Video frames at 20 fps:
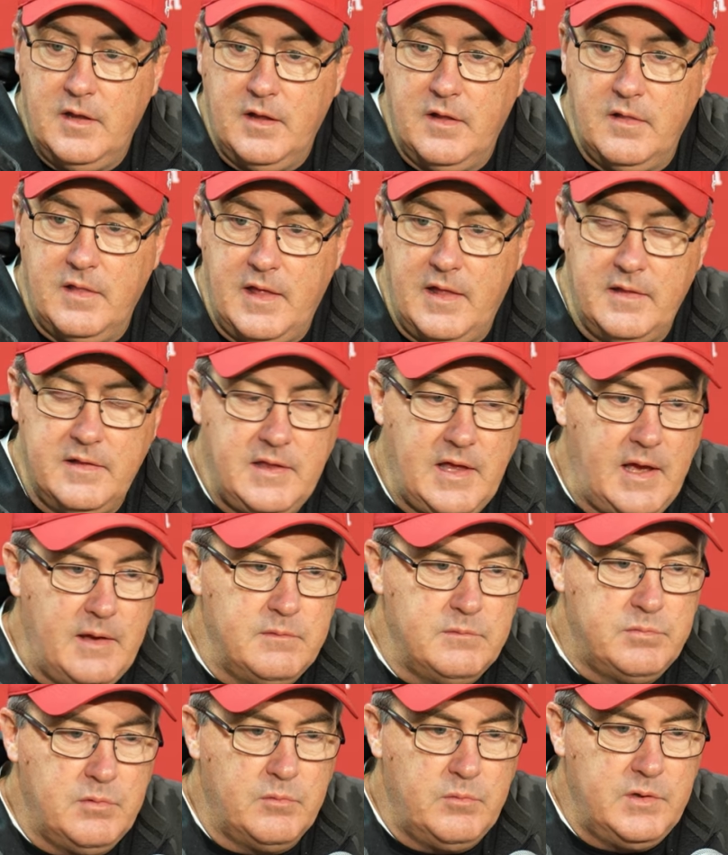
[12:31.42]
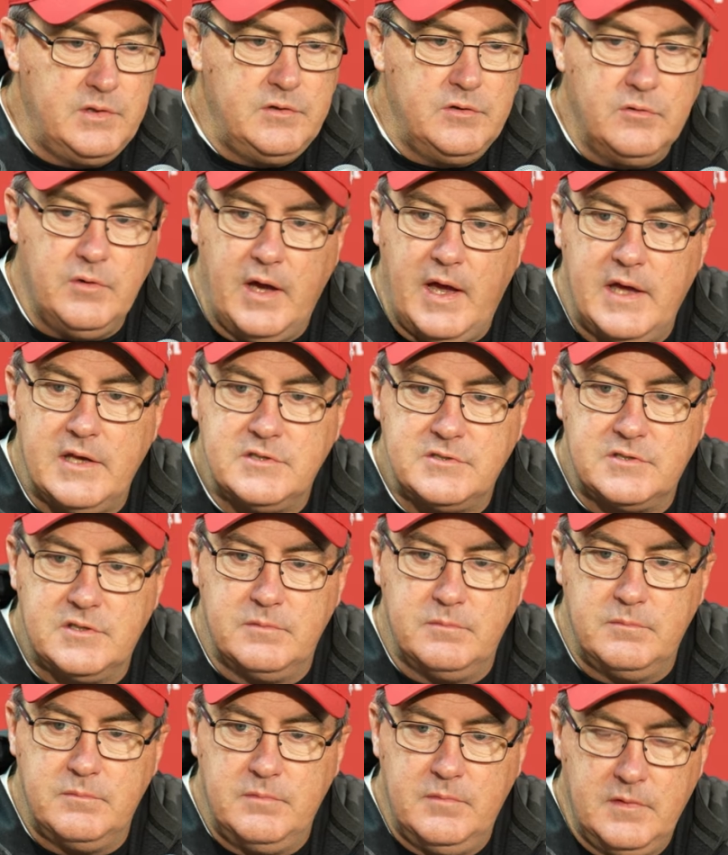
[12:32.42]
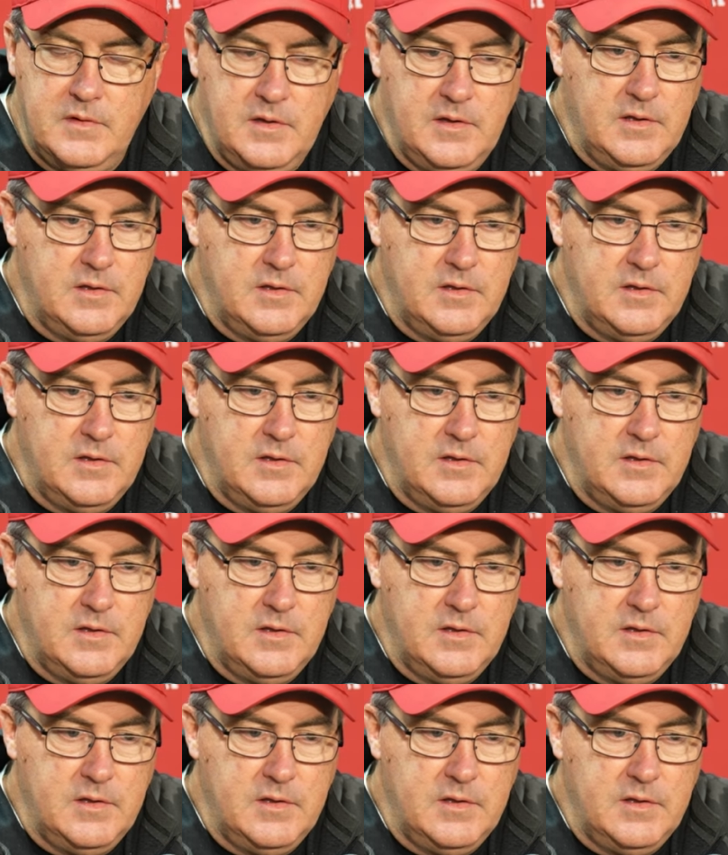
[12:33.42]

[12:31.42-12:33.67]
a lot of times, but we do ask him